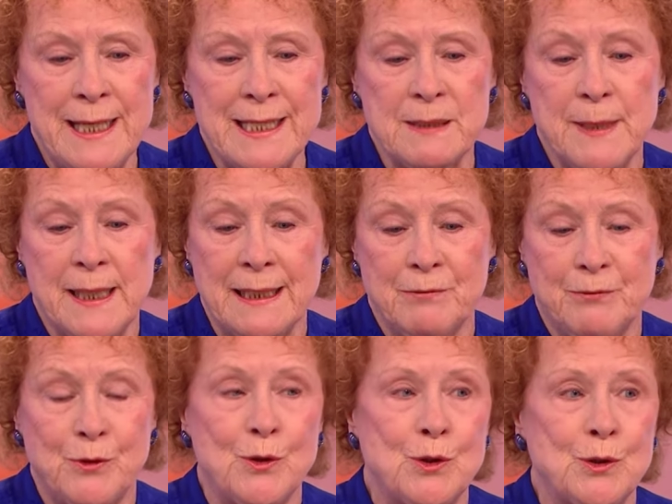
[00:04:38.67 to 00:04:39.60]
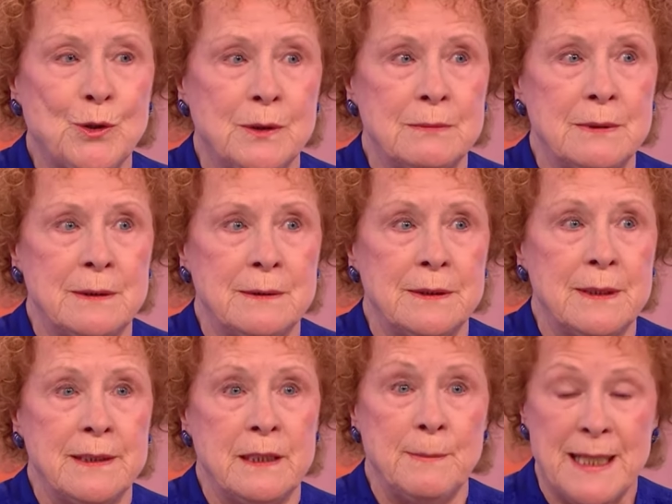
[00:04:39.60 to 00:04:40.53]
to raise money for
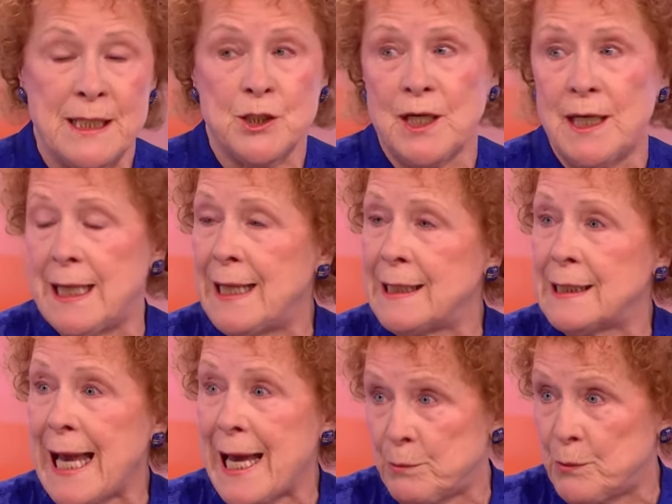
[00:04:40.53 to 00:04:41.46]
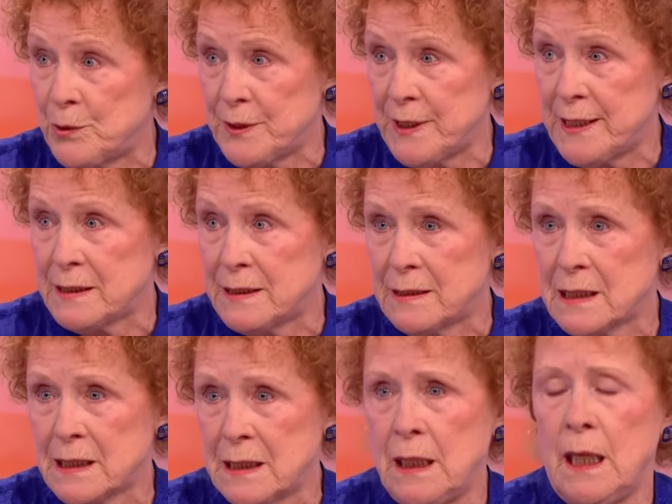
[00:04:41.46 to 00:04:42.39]
dementia and admiral
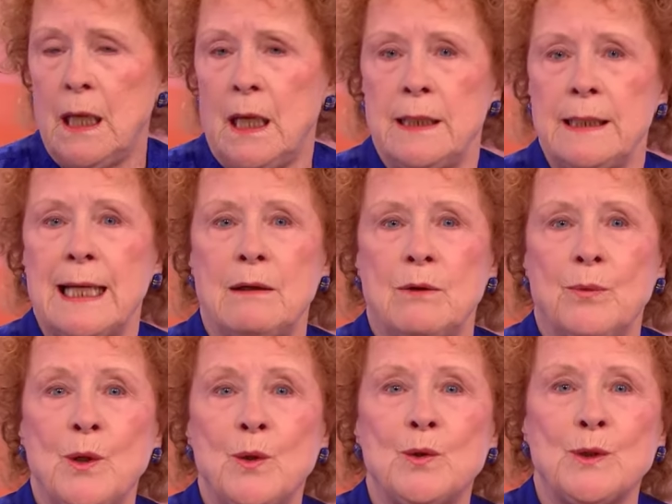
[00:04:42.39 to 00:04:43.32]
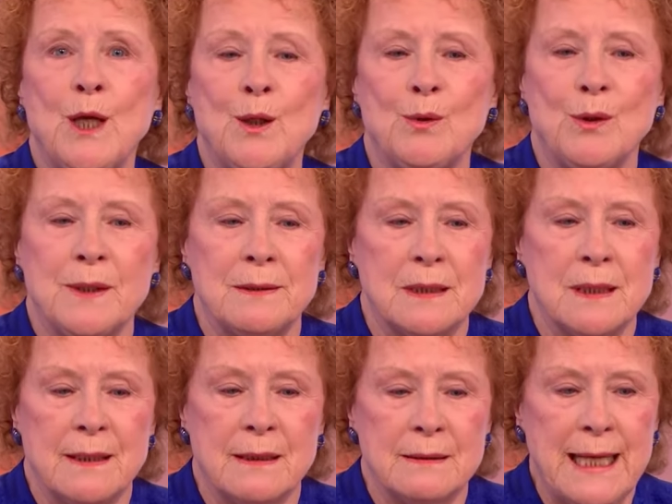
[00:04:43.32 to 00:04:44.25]
nurses. Mm. Now, we all know
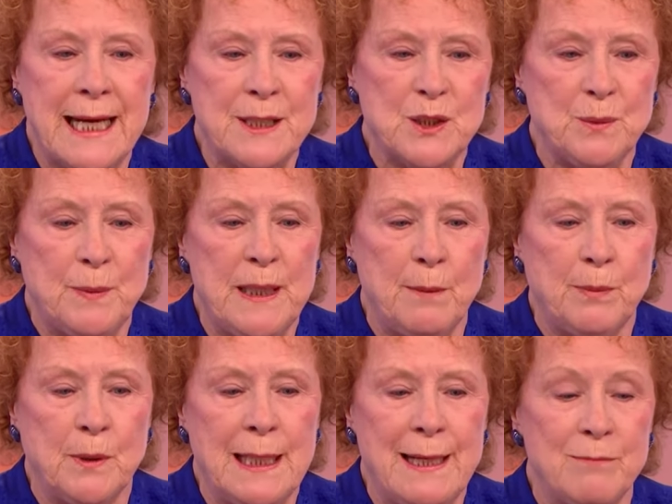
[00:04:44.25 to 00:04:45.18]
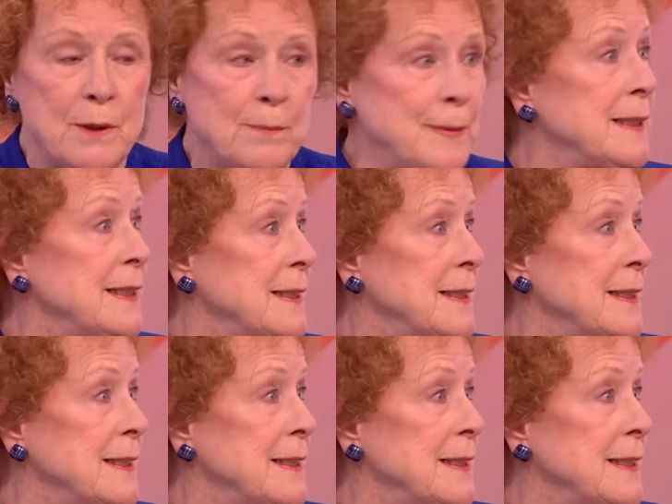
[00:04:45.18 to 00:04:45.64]
that cancer people have...